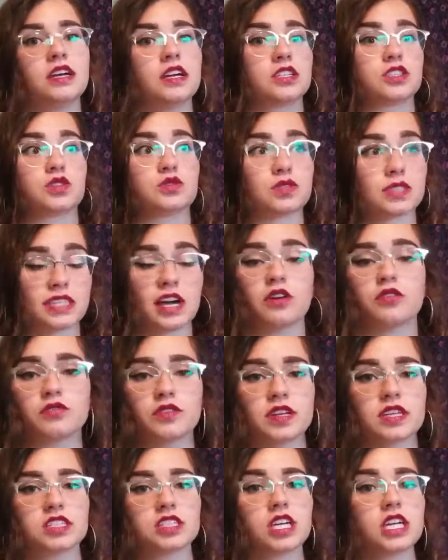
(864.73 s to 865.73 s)
so
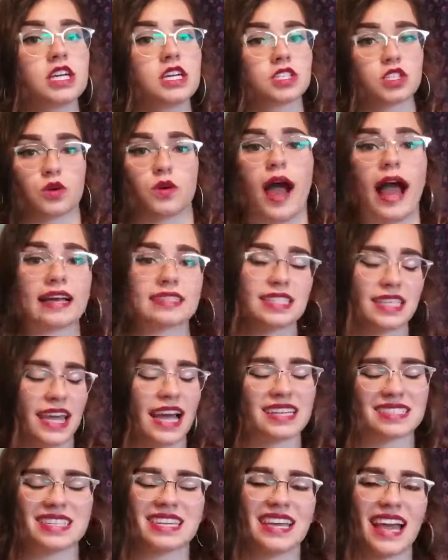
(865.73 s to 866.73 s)
selfish, so asking,
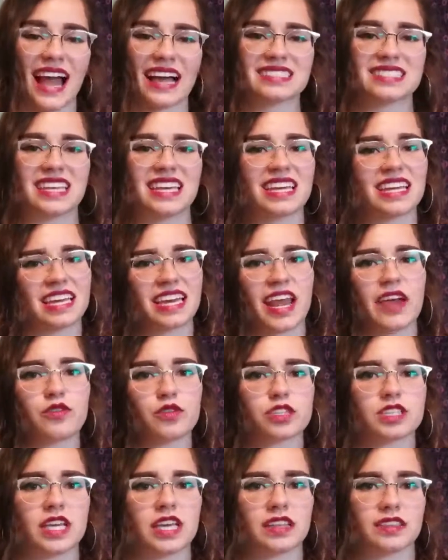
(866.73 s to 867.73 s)
asking, asking, and never
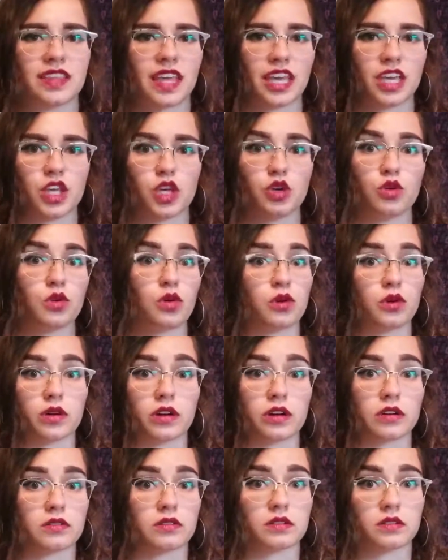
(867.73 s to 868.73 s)
saying thank you
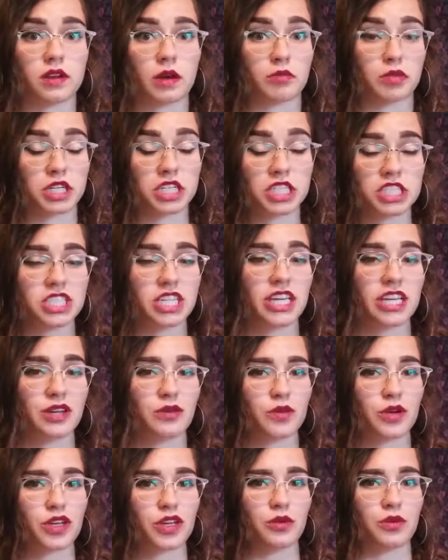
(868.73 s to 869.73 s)
or appreciating
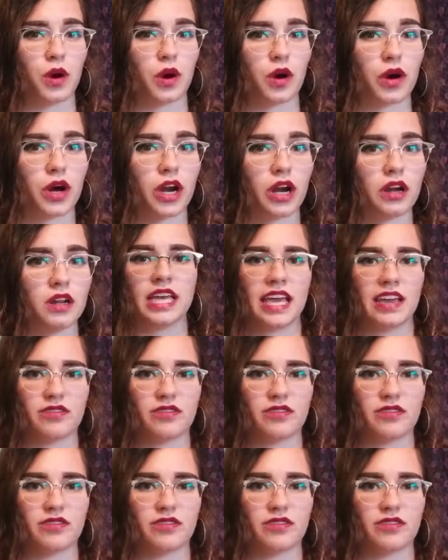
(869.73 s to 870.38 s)
where you are.